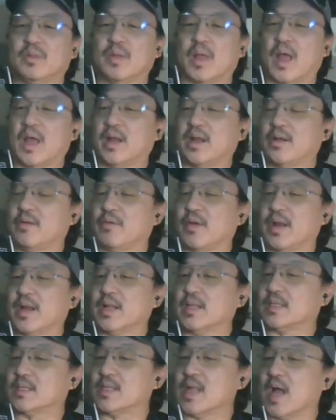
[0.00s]
At any rate,
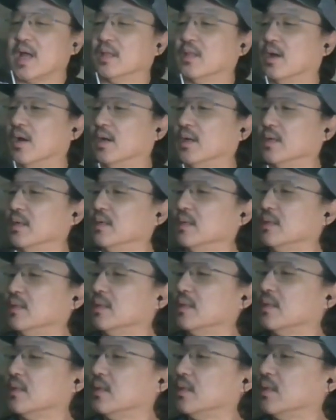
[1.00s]
it's nylon.
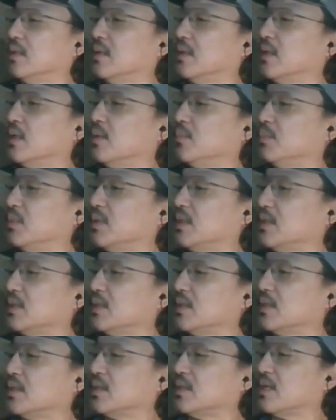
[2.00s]
But this
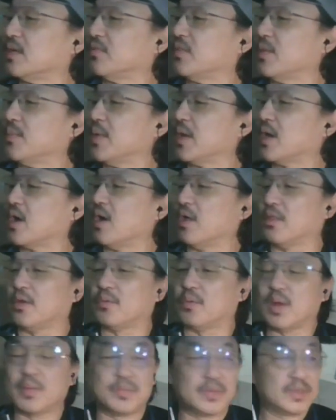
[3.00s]
is the stuff they make all their
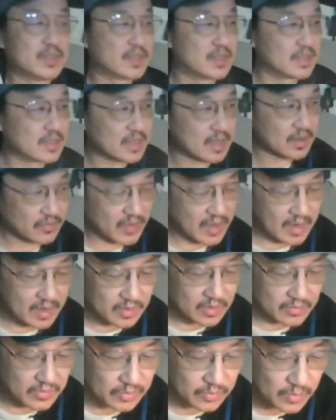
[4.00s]
weapons and stuff out
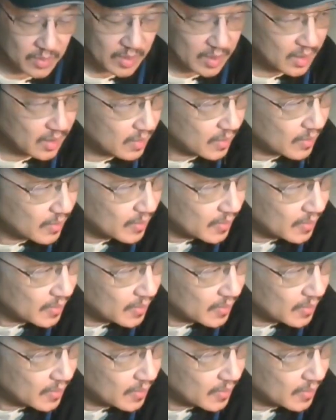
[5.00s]
of as well.